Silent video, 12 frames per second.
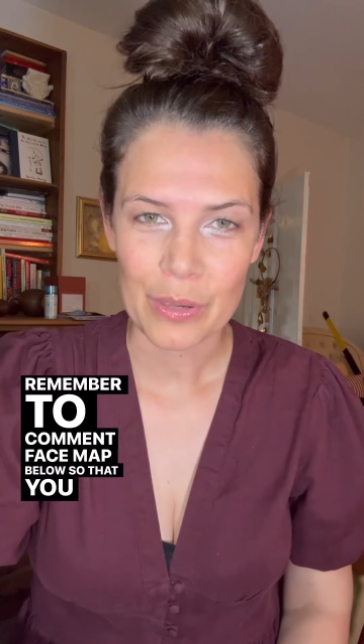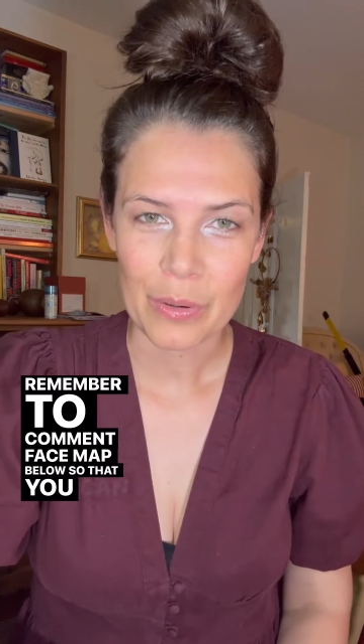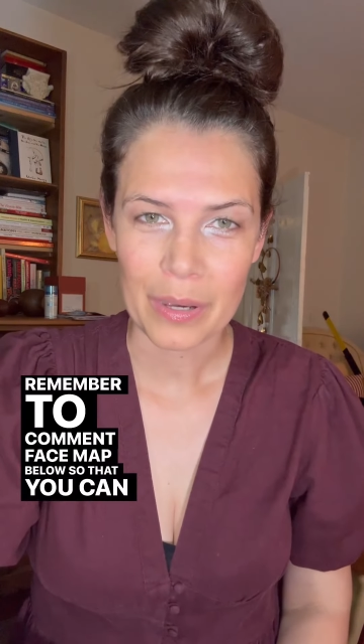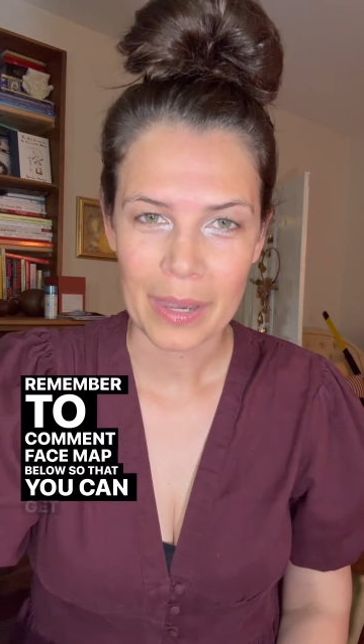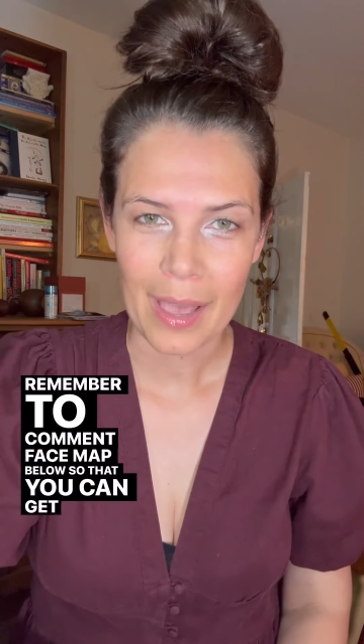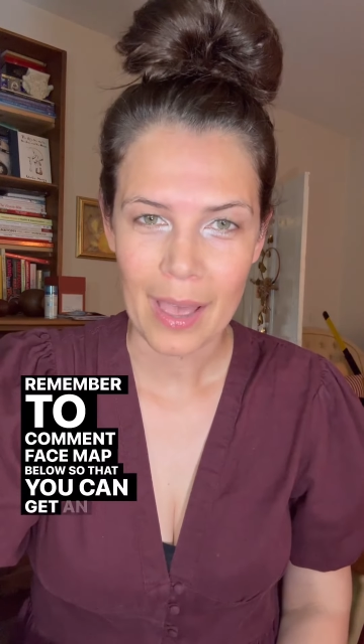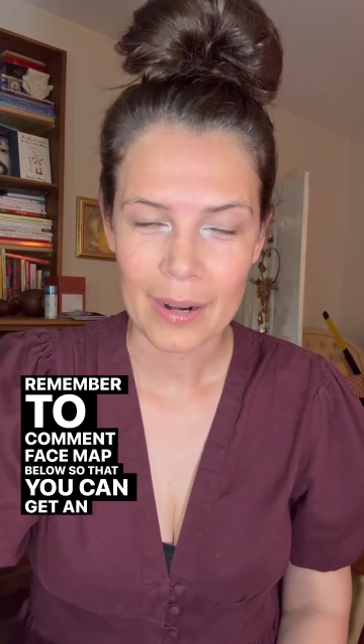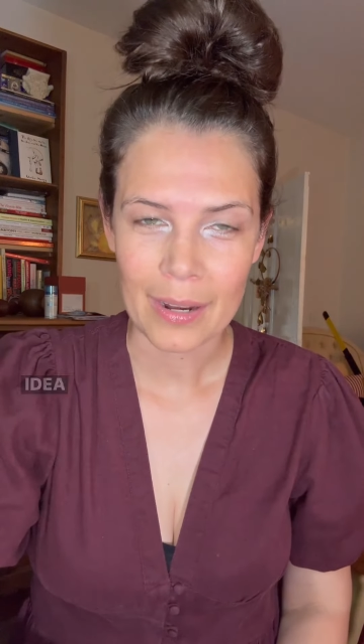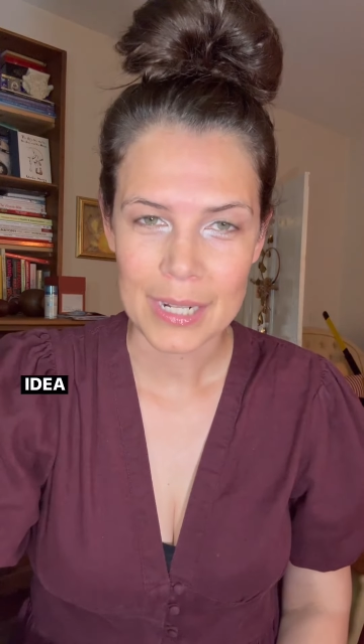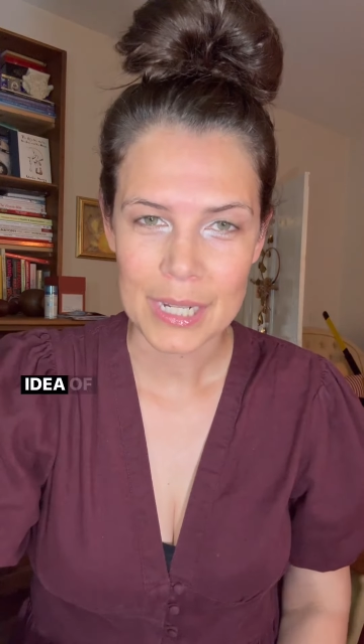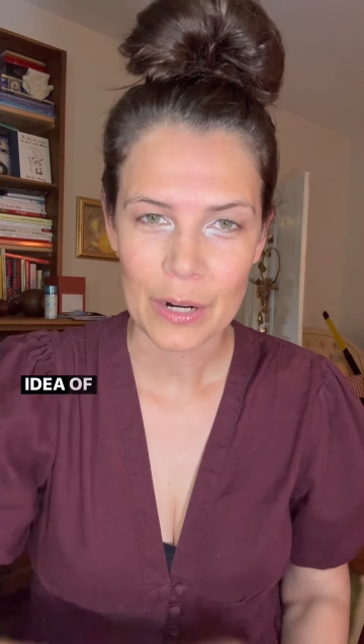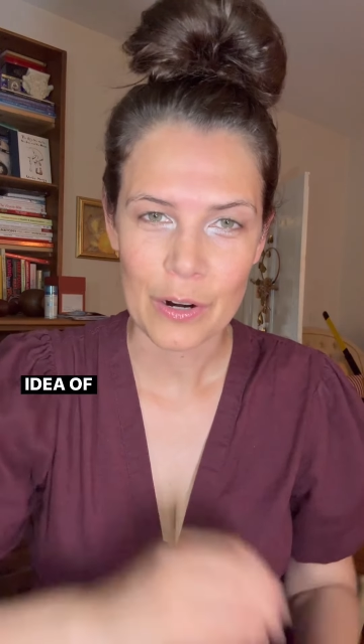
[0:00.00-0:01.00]
you can get an
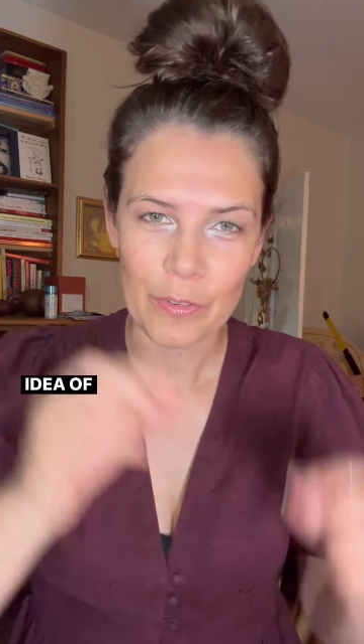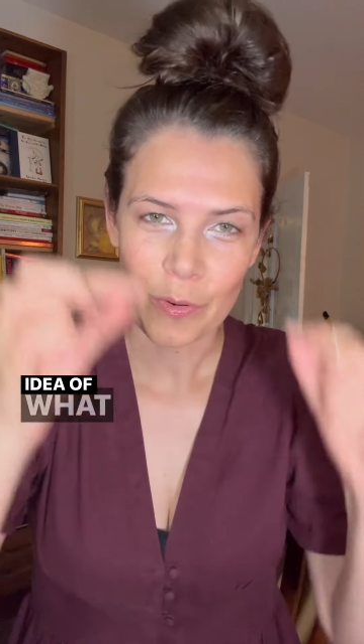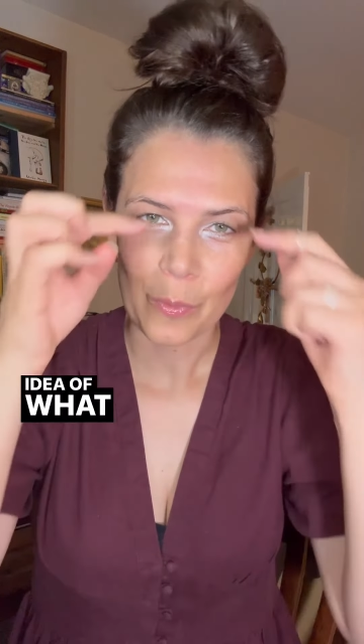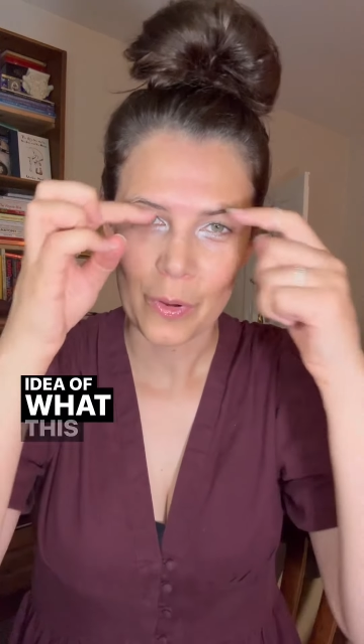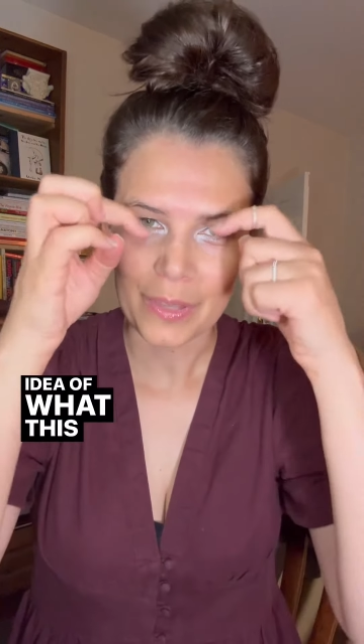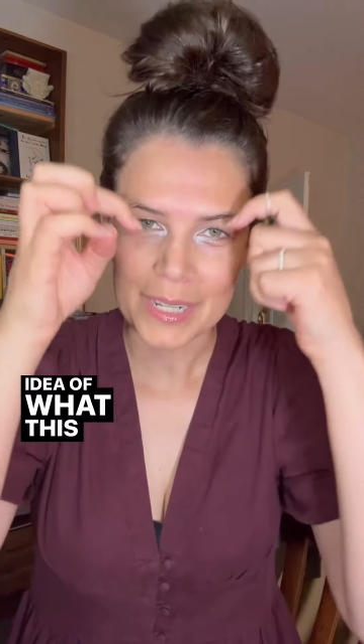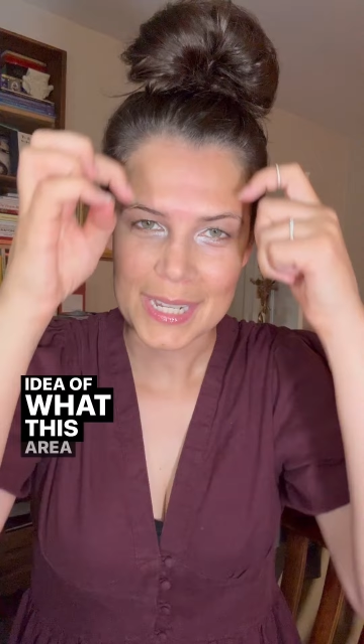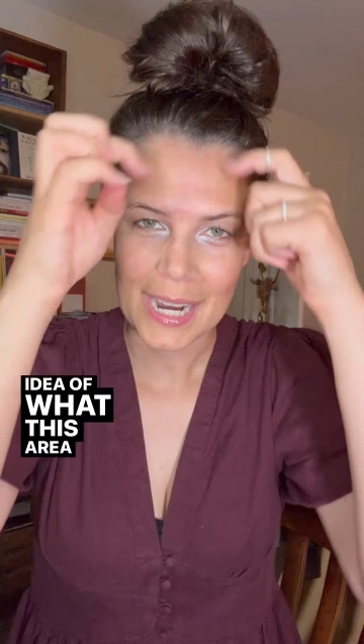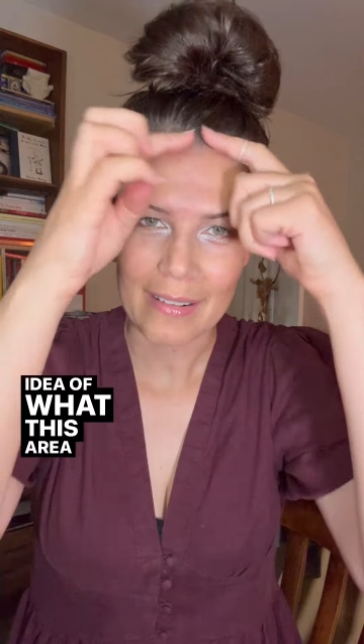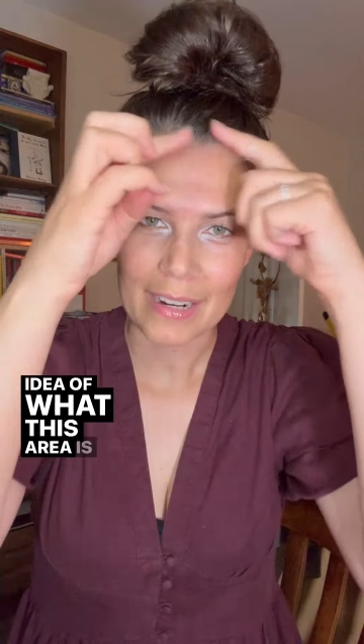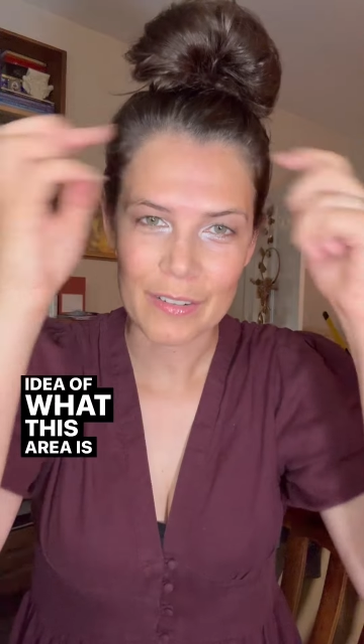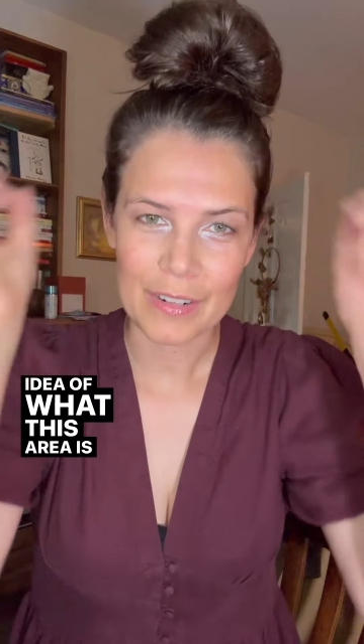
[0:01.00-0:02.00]
idea of what this
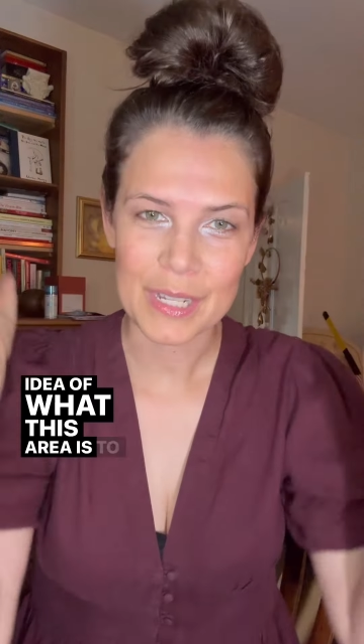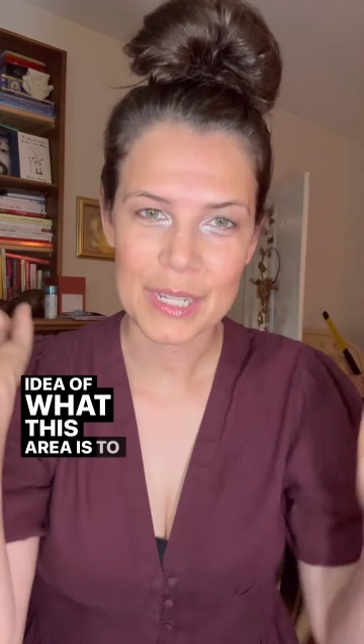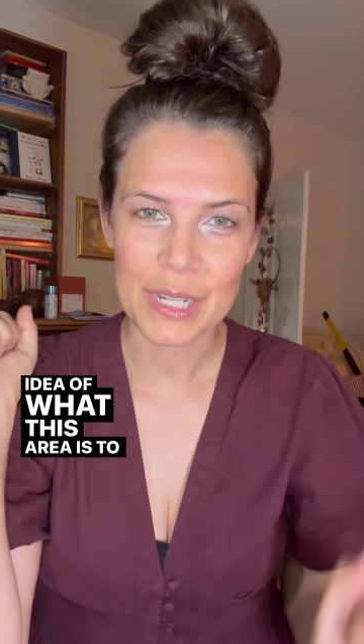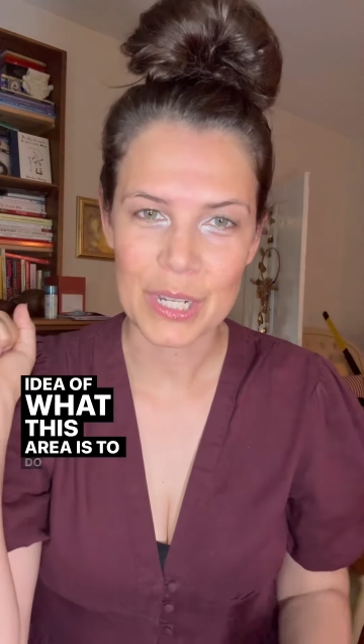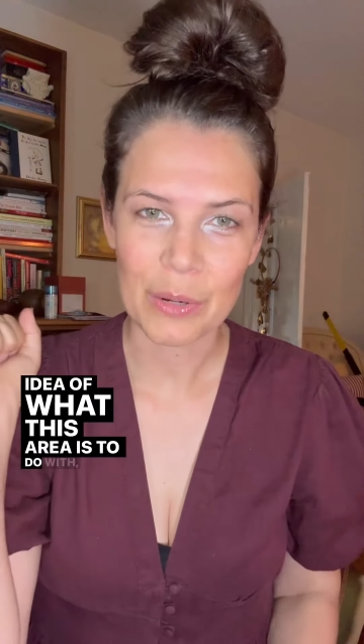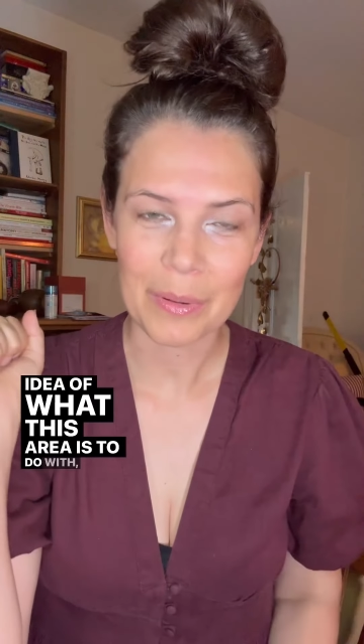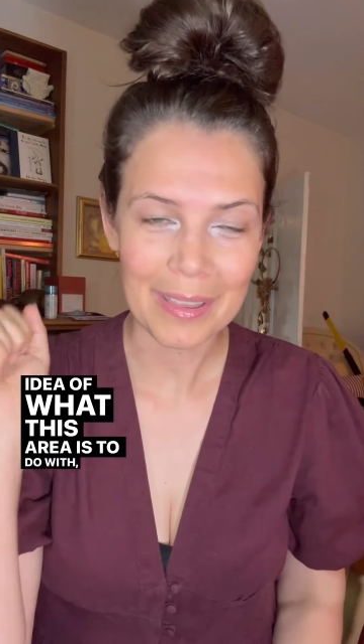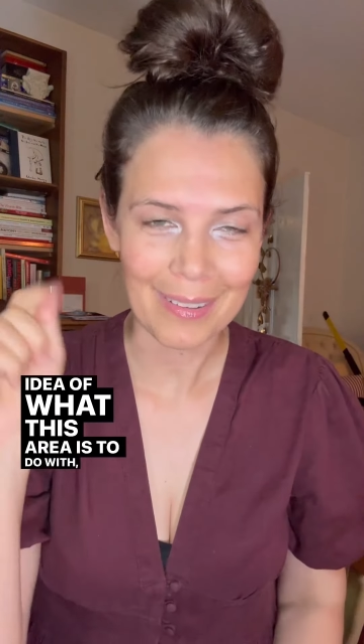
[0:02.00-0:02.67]
area is to do with.